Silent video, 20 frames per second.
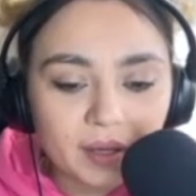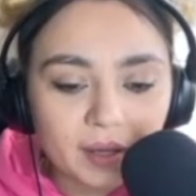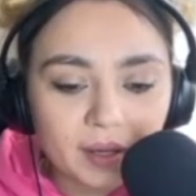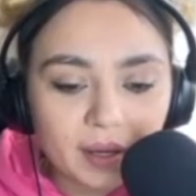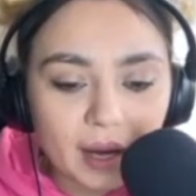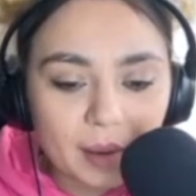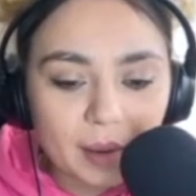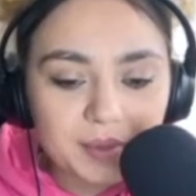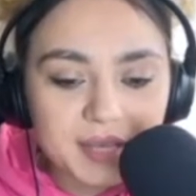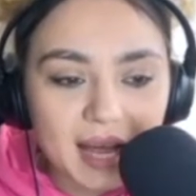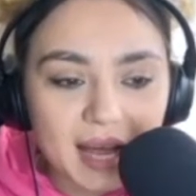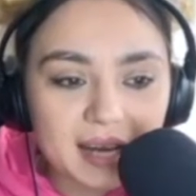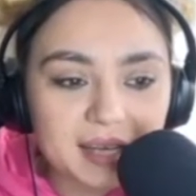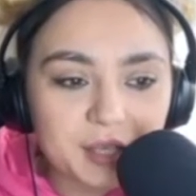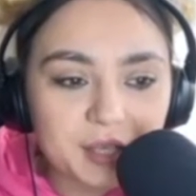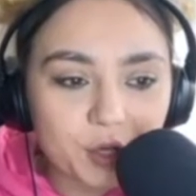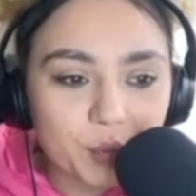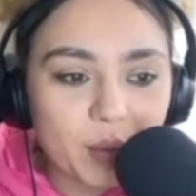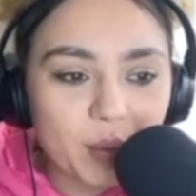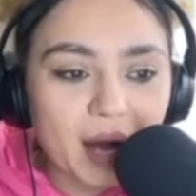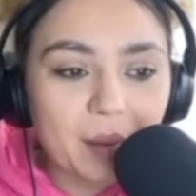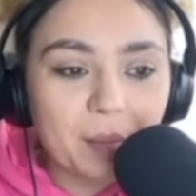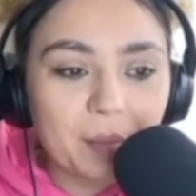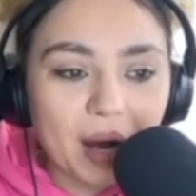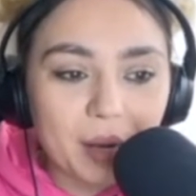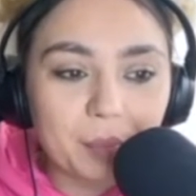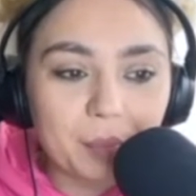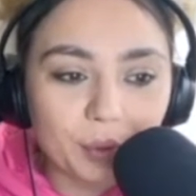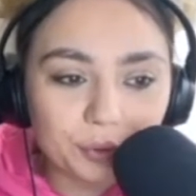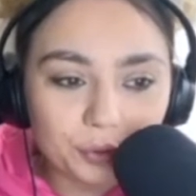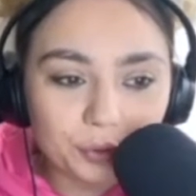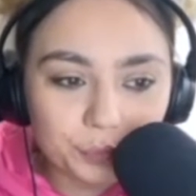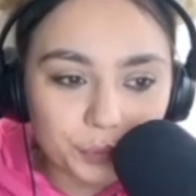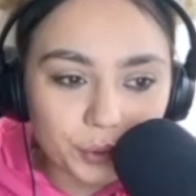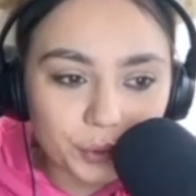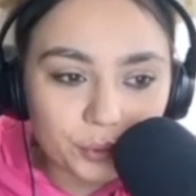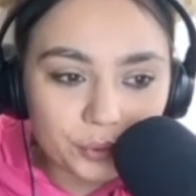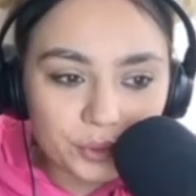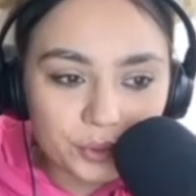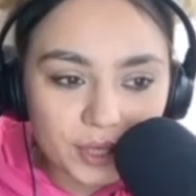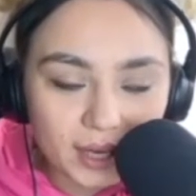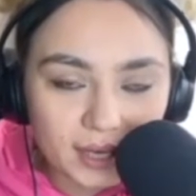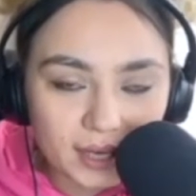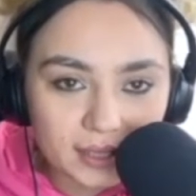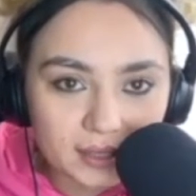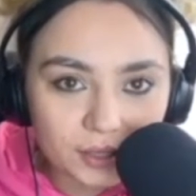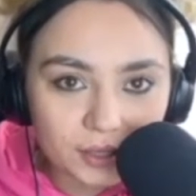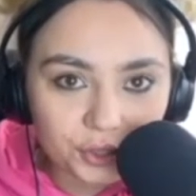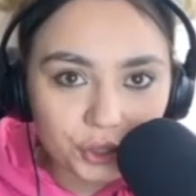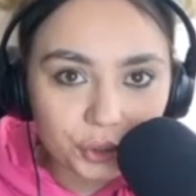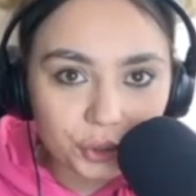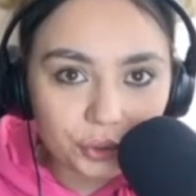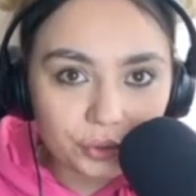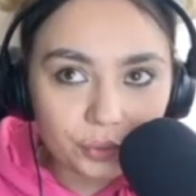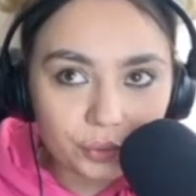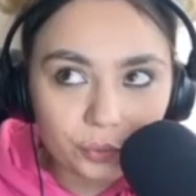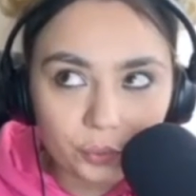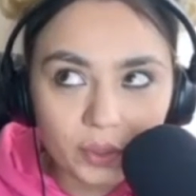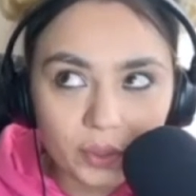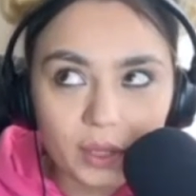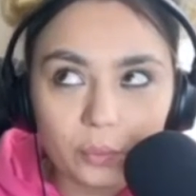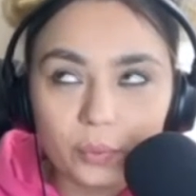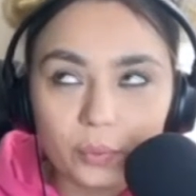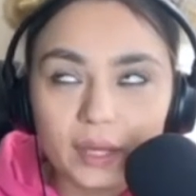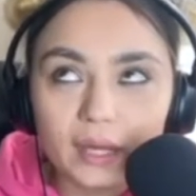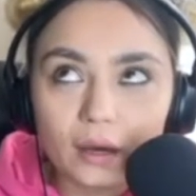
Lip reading: telling you my point of view, that we